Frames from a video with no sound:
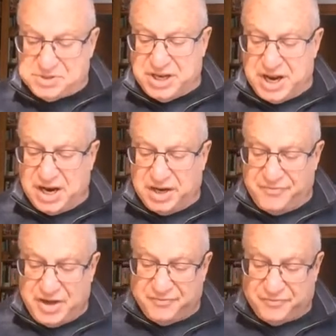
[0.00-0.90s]
on an
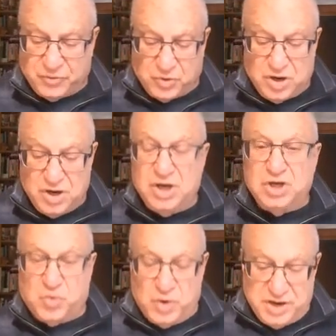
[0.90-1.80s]
elevated floor
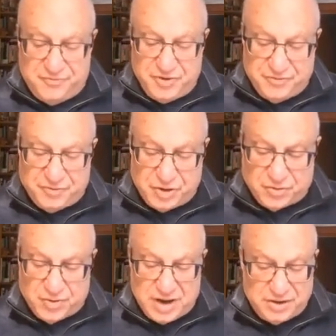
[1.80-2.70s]
20 feet from the
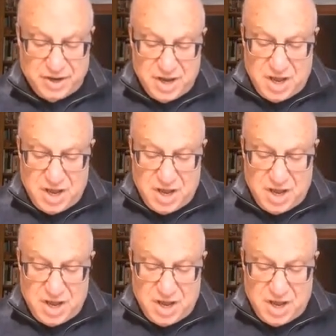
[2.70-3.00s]
ground